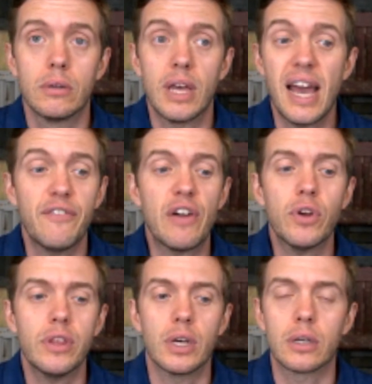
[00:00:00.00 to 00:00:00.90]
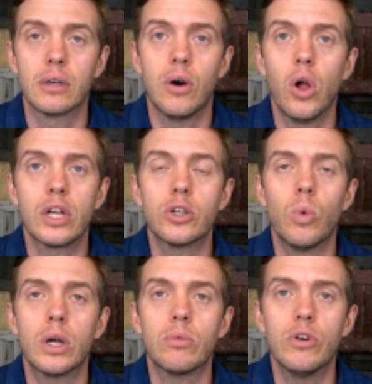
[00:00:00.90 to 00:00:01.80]
They have everything all under
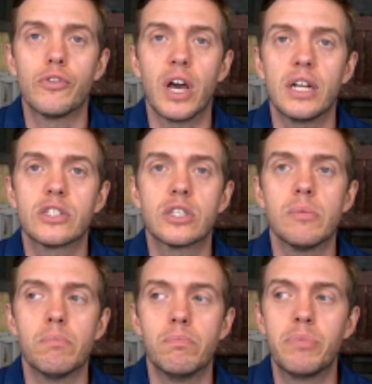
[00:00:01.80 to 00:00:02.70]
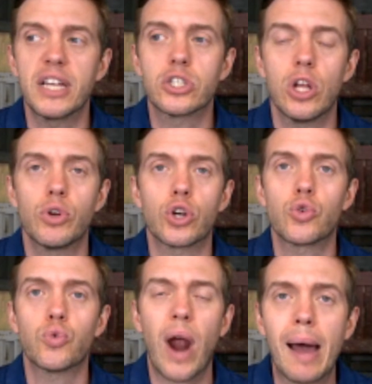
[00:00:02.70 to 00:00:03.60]
one roof. And it's the biggest load of
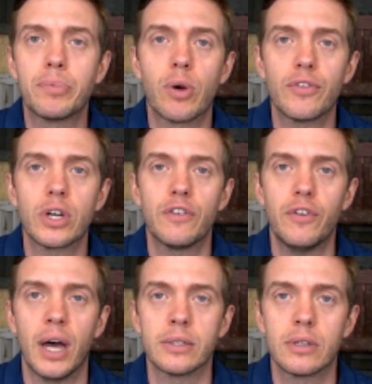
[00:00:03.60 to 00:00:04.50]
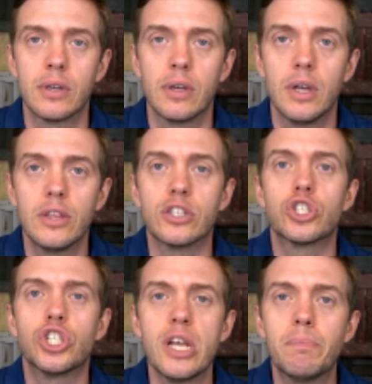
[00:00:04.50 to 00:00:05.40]
crap you're ever going to find. The
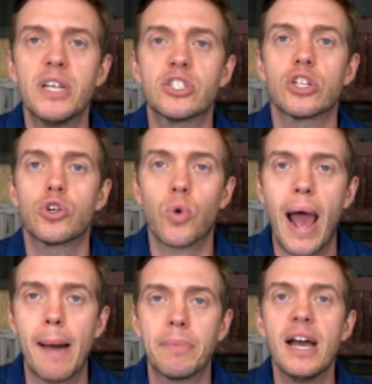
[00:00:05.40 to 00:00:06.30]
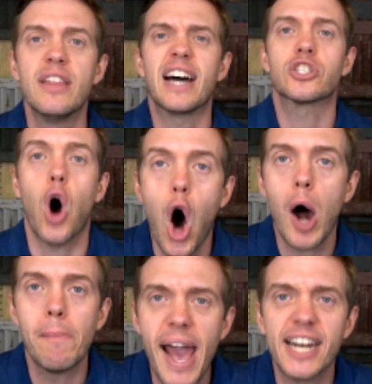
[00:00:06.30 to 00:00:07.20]
cheapest crap that's
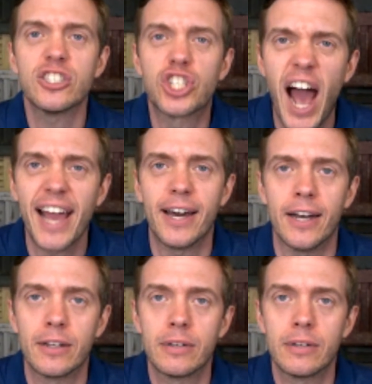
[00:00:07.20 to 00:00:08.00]
all made in China.